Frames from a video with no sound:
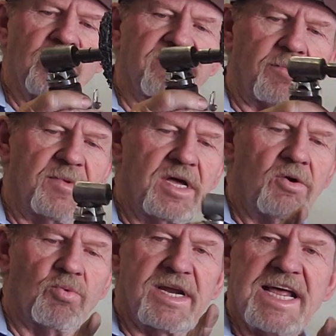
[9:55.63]
of them.
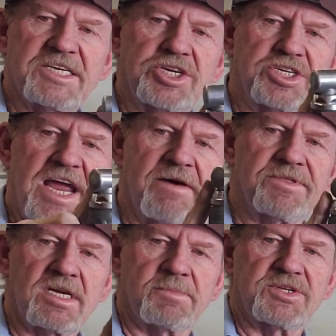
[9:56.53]
One has a shaft
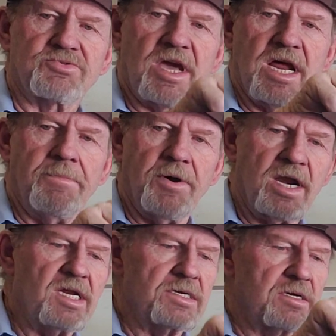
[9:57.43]
that comes straight up on
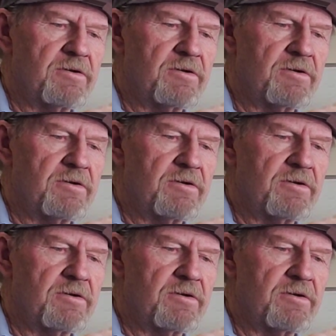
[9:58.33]
it.